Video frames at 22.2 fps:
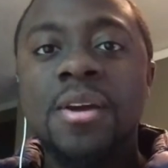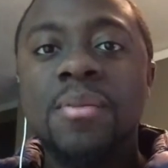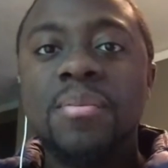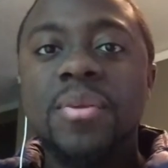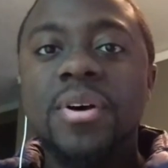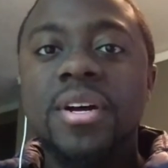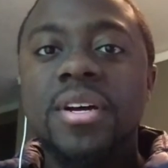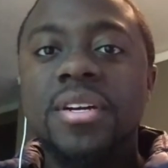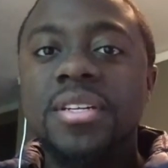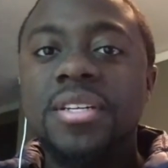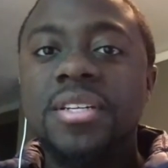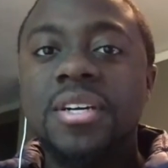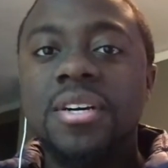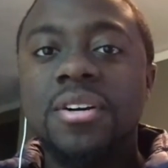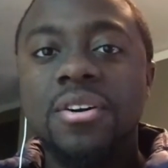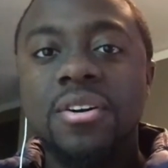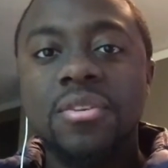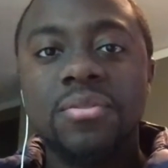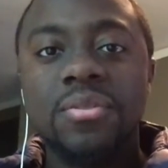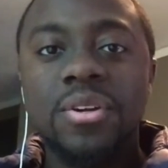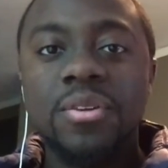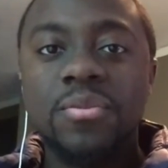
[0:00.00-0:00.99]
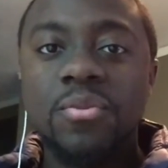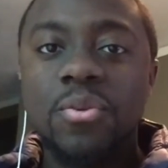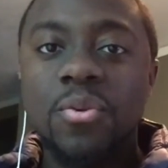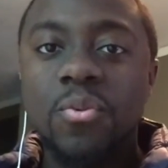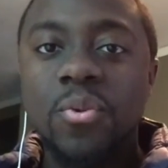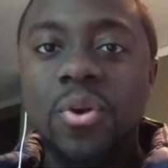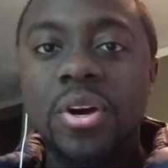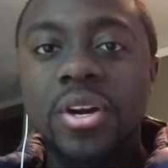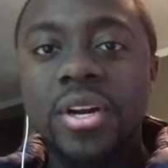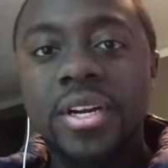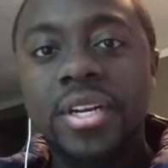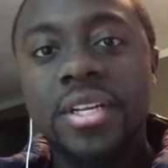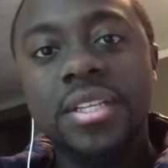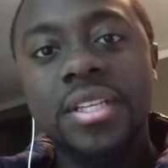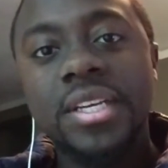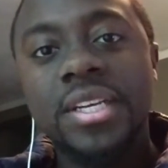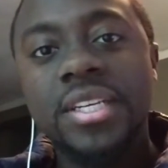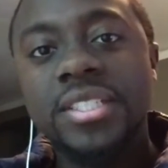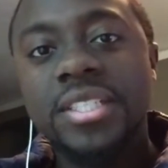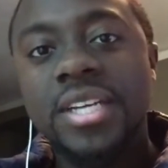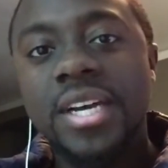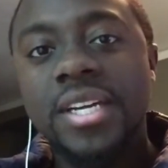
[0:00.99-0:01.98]
But if we're working and
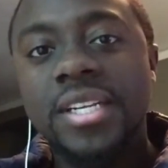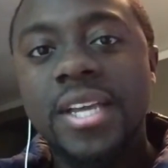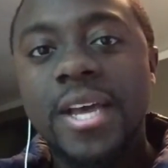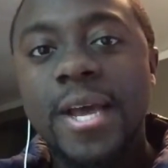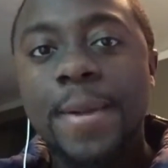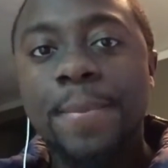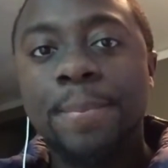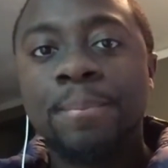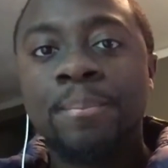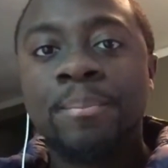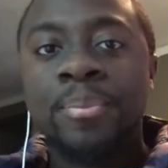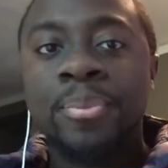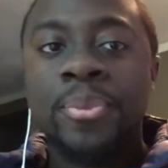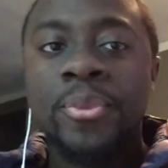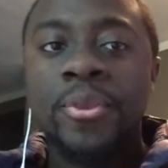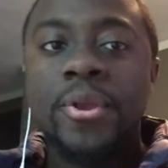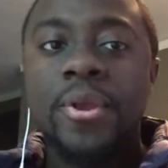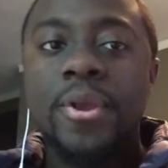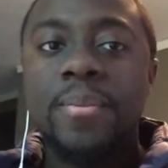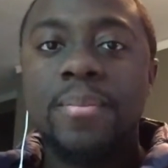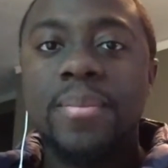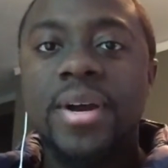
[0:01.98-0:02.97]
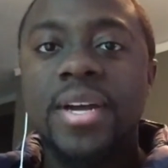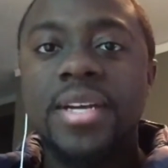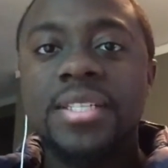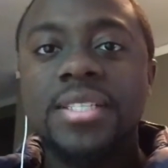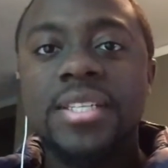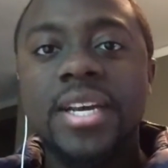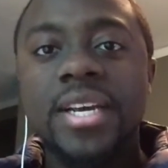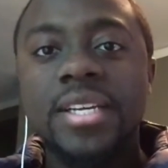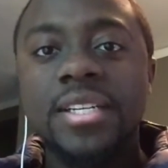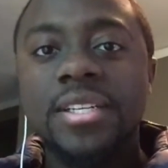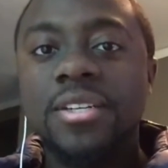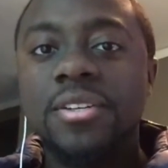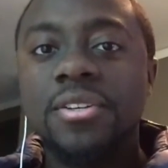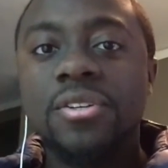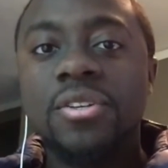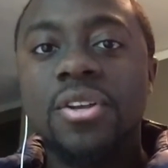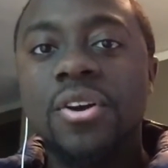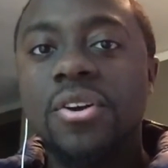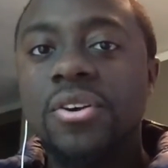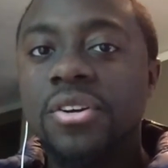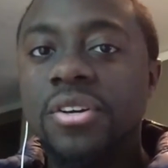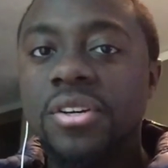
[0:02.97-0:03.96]
things like that, it might take a little
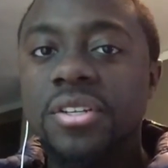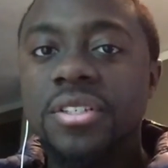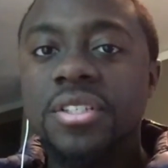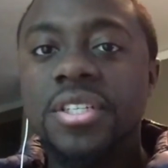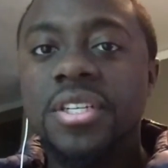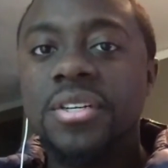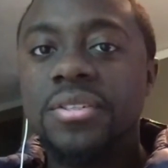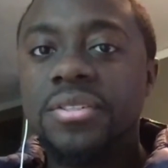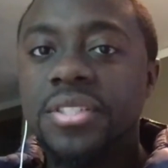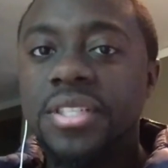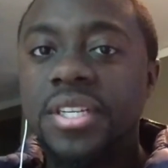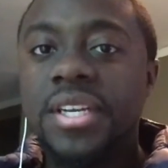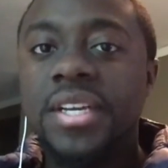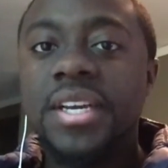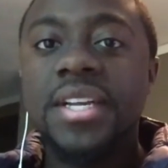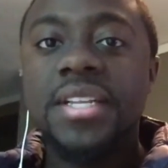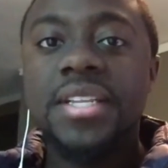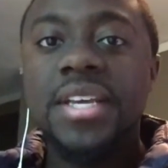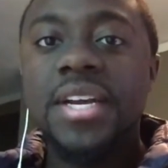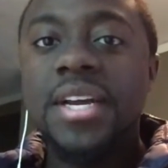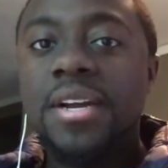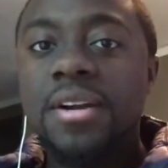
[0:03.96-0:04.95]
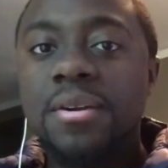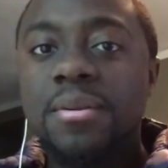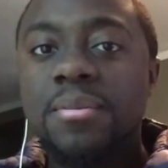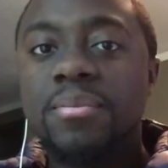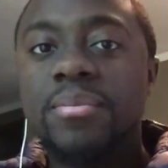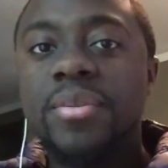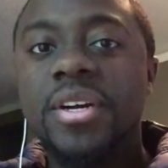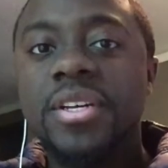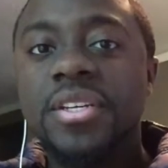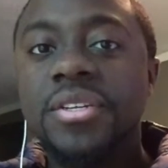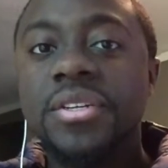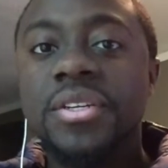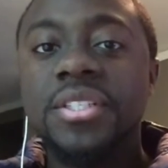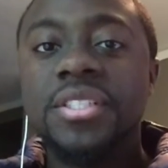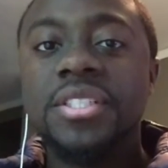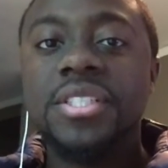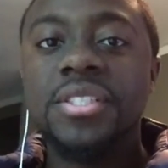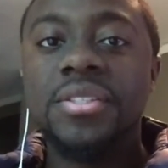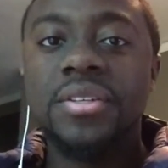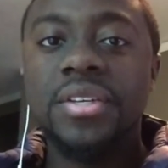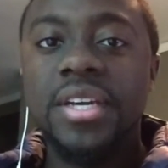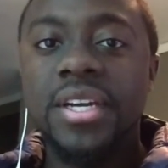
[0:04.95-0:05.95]
longer, to get there, but you can
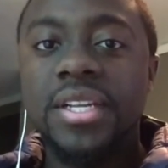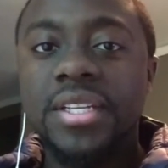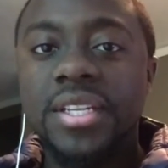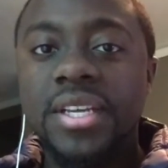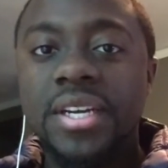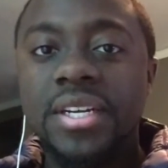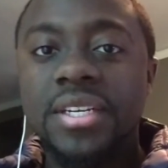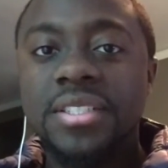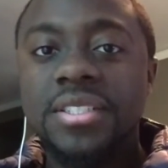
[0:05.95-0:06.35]
still get there.